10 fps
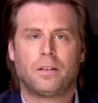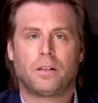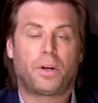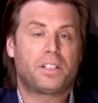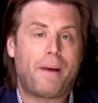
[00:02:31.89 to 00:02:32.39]

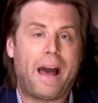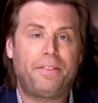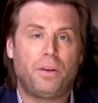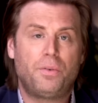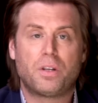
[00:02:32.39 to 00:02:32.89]
Chris
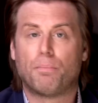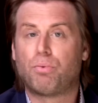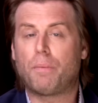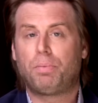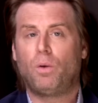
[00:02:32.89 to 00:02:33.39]
Matthews
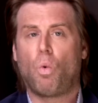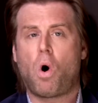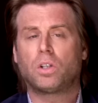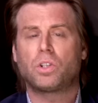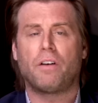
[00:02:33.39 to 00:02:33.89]
abruptly
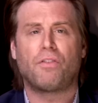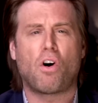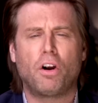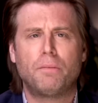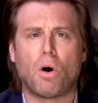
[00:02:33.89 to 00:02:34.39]
walked off
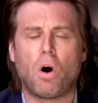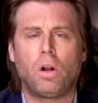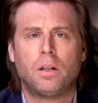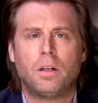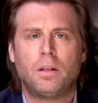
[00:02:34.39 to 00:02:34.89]

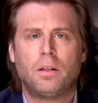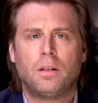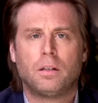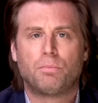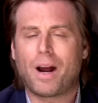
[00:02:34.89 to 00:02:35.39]
Hardball.
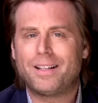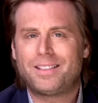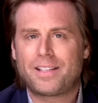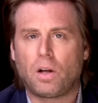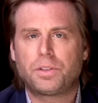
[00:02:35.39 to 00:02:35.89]
Brian
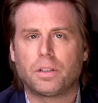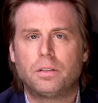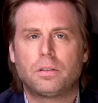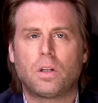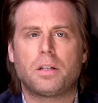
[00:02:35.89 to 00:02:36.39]
Stelter
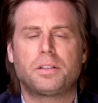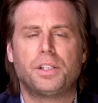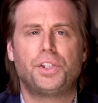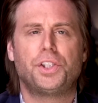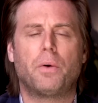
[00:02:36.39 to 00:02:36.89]
lost
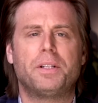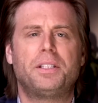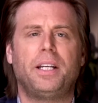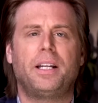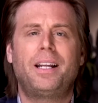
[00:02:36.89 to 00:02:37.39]
his show at
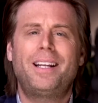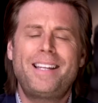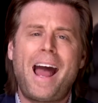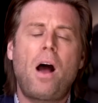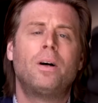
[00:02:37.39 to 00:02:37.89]
CNN, and
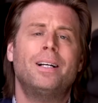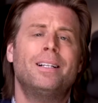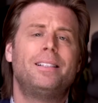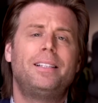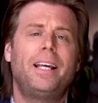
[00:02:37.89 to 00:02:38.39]
now
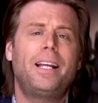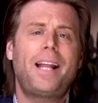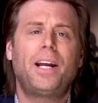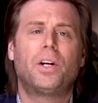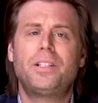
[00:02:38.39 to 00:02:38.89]
CNN anchor